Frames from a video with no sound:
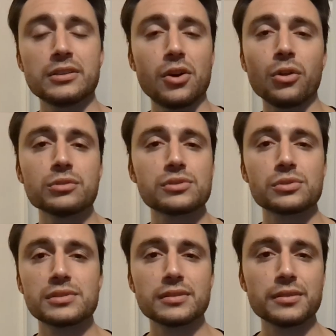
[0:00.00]
to all
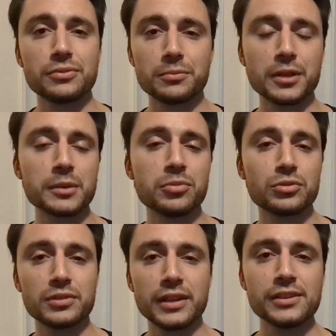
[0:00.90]
sorts of different people
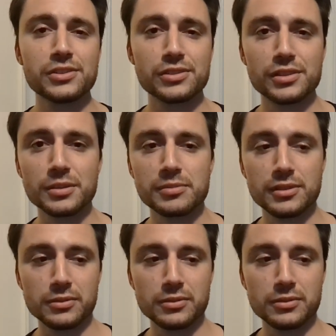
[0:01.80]
and relationships.